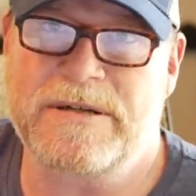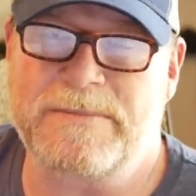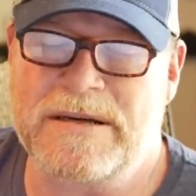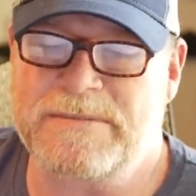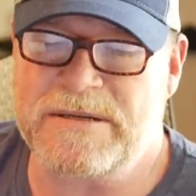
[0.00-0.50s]

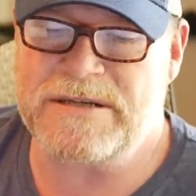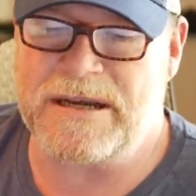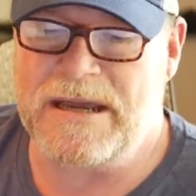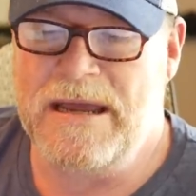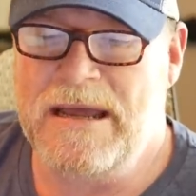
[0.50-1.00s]
much makes me
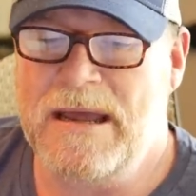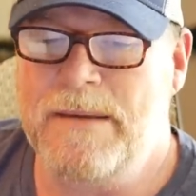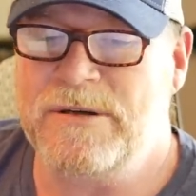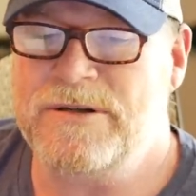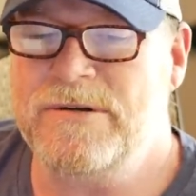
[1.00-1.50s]
sick.
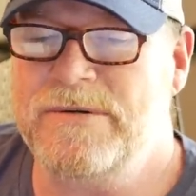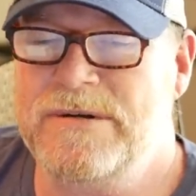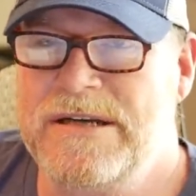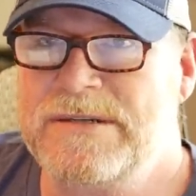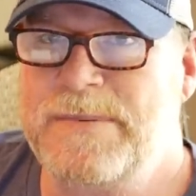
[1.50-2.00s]
But you know who
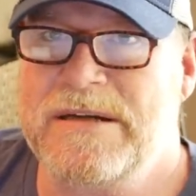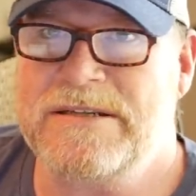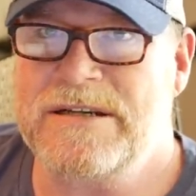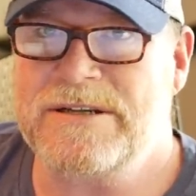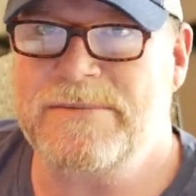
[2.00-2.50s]
does pay
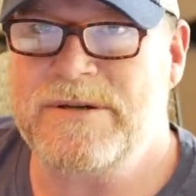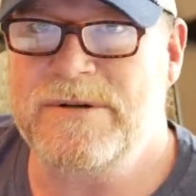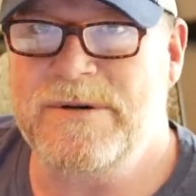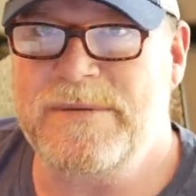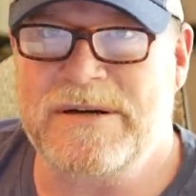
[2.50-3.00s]
attention
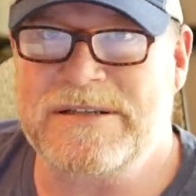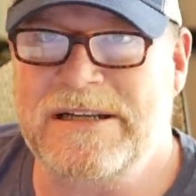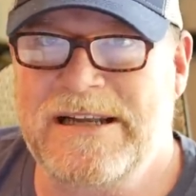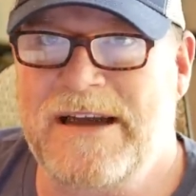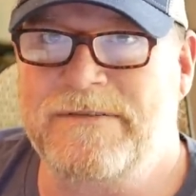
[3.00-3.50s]
to him is the
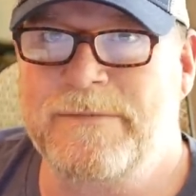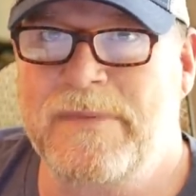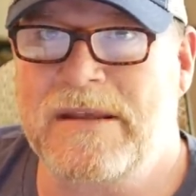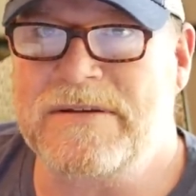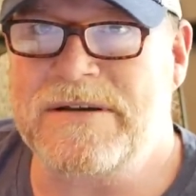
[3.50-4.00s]
left.
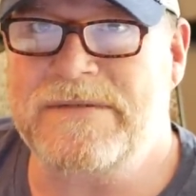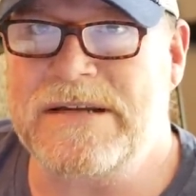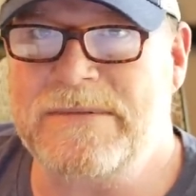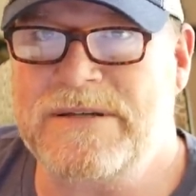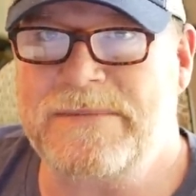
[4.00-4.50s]
Because every
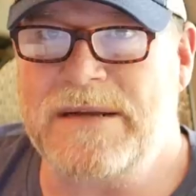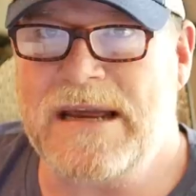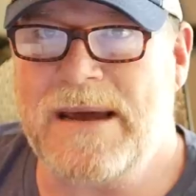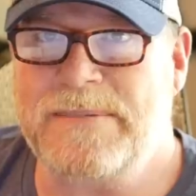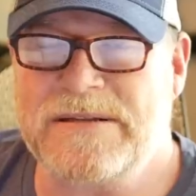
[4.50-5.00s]
time something
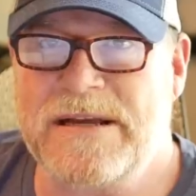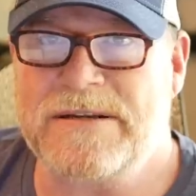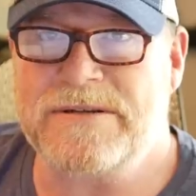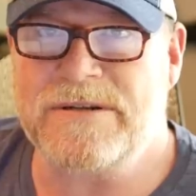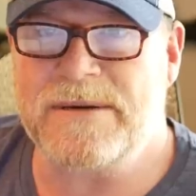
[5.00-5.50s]
happens,
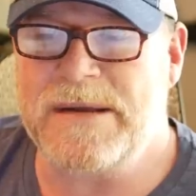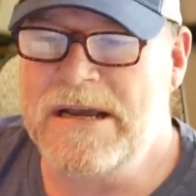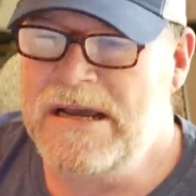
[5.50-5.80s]
ladies and gentlemen,